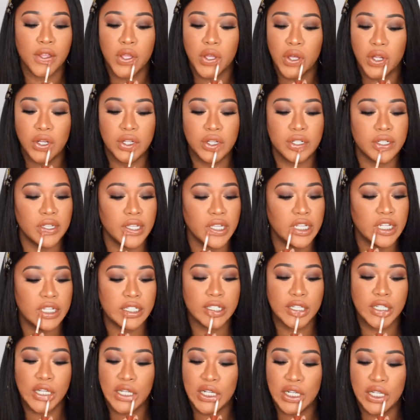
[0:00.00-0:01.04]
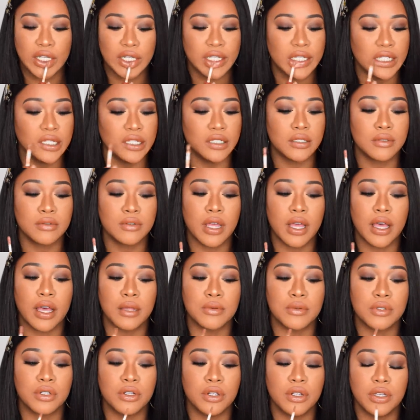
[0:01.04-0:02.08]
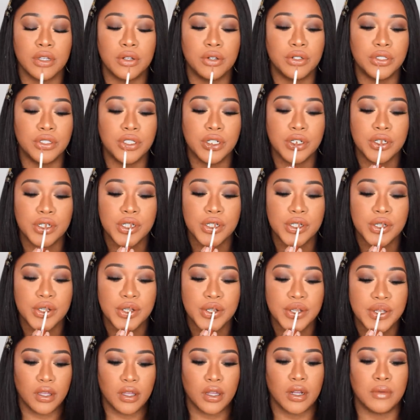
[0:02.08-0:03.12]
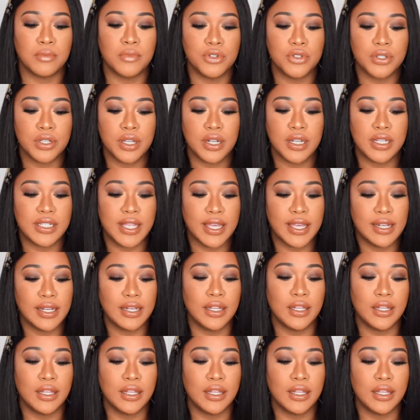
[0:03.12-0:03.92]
Honestly, this color is absolutely gorgeous. And I'm also going to take a